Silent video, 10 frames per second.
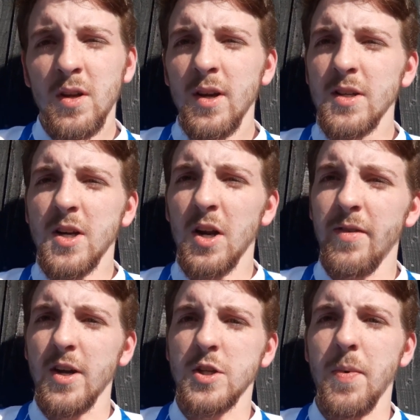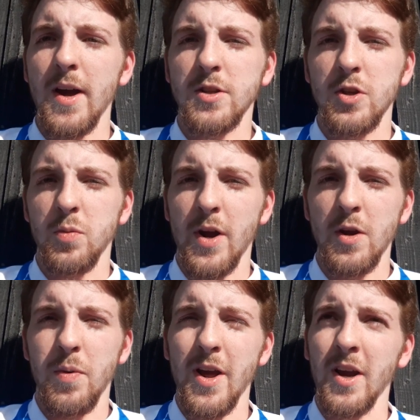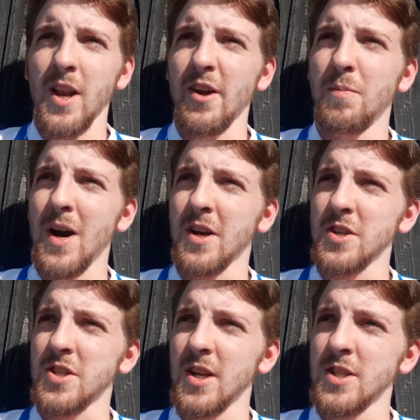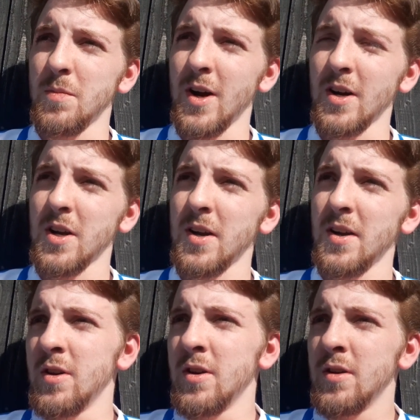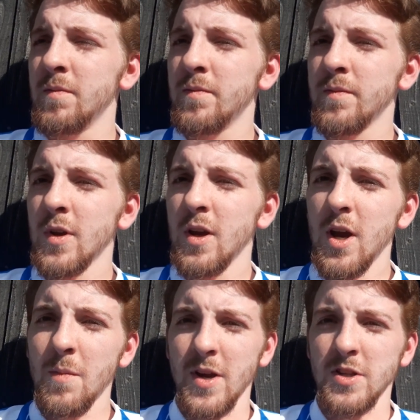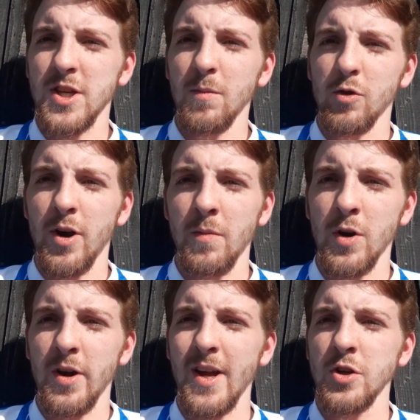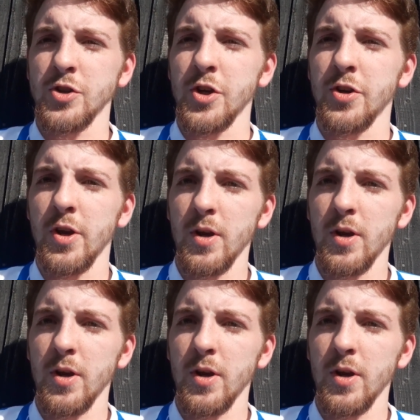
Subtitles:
it's kind of expected when you're playing a left back at centre back. I mean, Sam Graham got injured